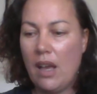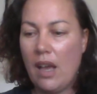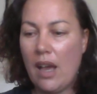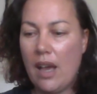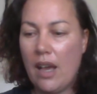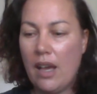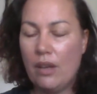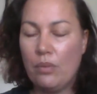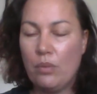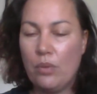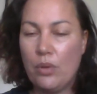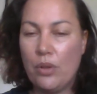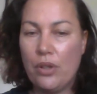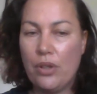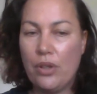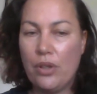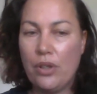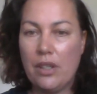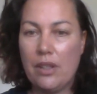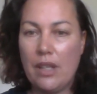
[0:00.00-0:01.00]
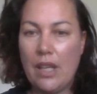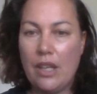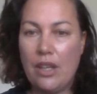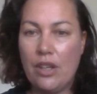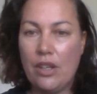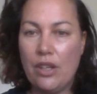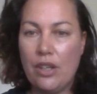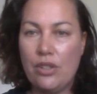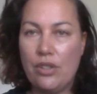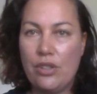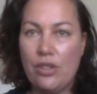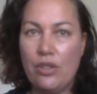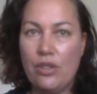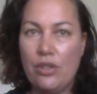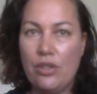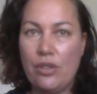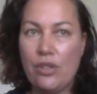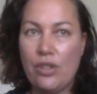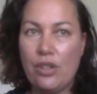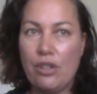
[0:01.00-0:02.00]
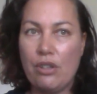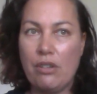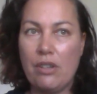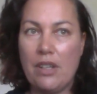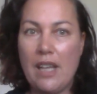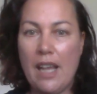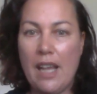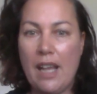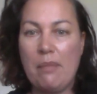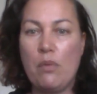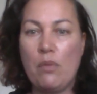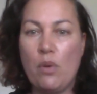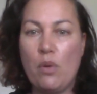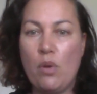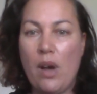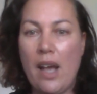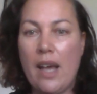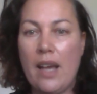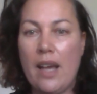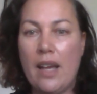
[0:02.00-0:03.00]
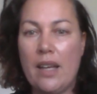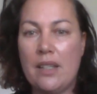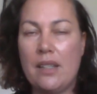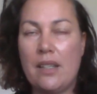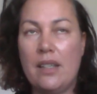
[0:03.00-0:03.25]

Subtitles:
artwork that you can do to create more art.